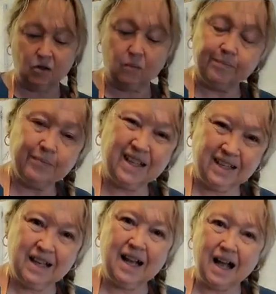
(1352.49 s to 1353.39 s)
So
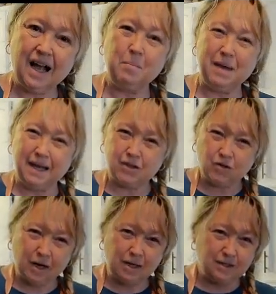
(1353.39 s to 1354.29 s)
I may
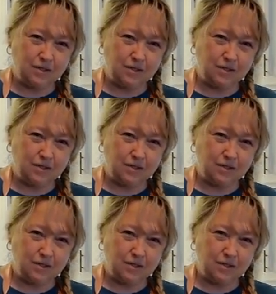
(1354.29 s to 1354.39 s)
try